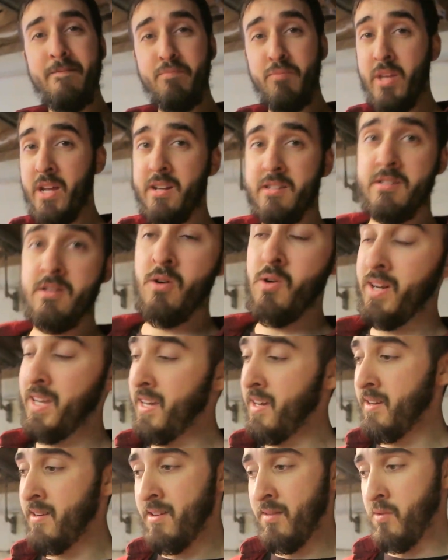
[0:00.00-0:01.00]
Let us know
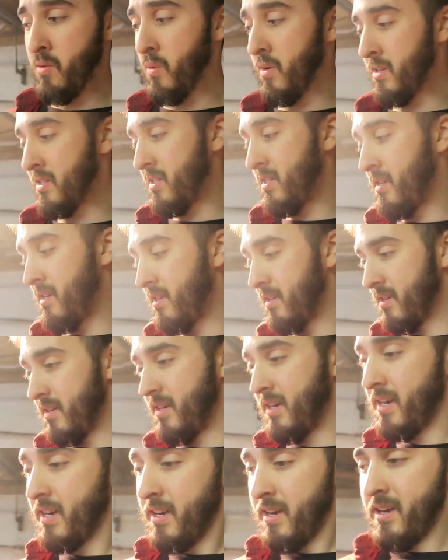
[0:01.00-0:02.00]
again if you want to see it,
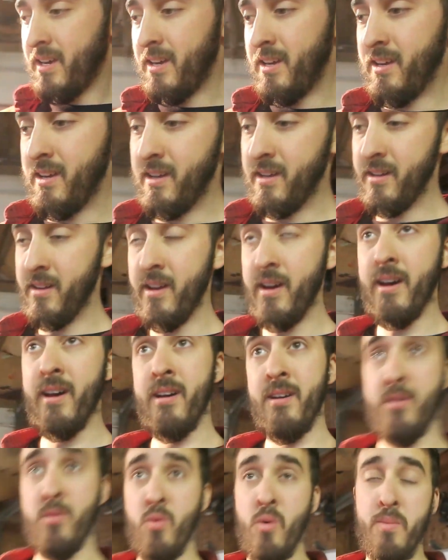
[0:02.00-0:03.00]
and
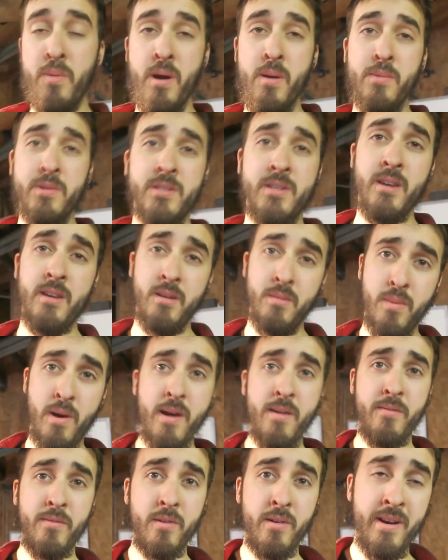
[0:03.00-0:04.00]
we'll probably say
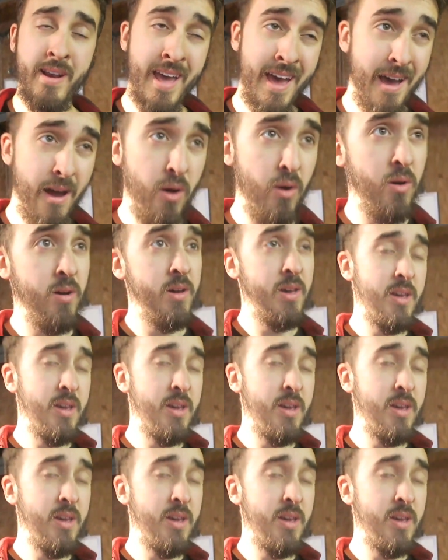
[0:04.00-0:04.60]
goodbye for now.